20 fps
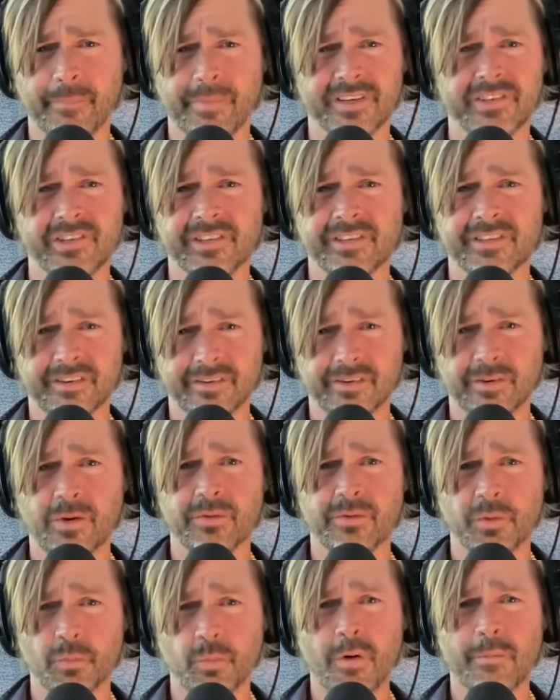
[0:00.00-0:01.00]
And she said, "No,
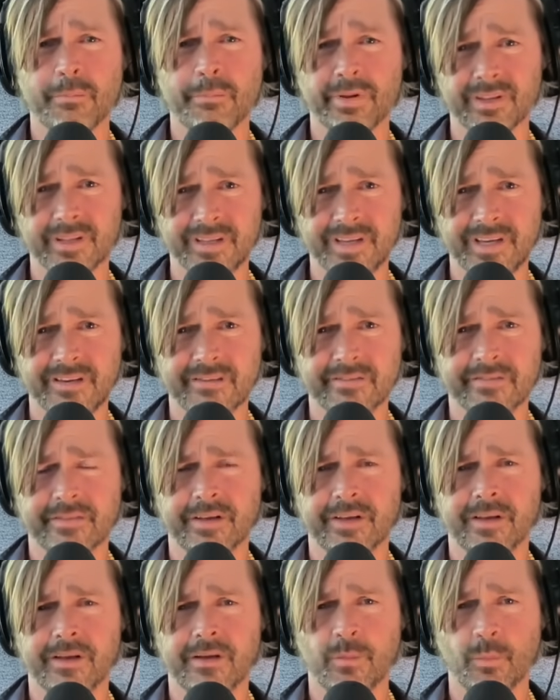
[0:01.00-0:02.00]
you won't believe
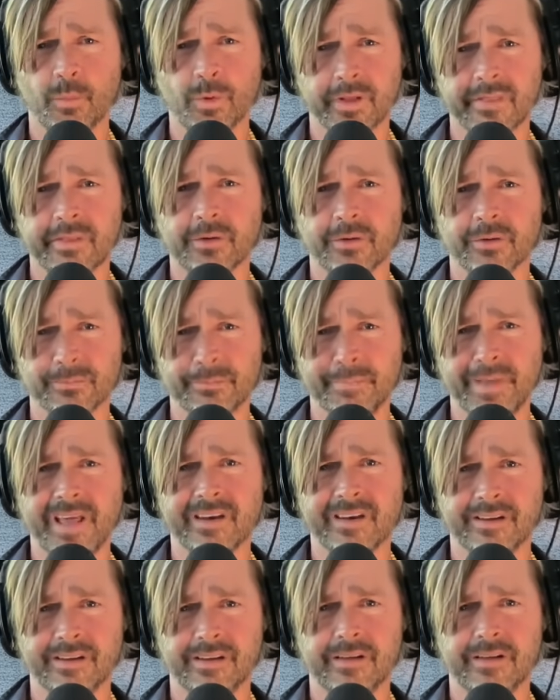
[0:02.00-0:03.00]
what those men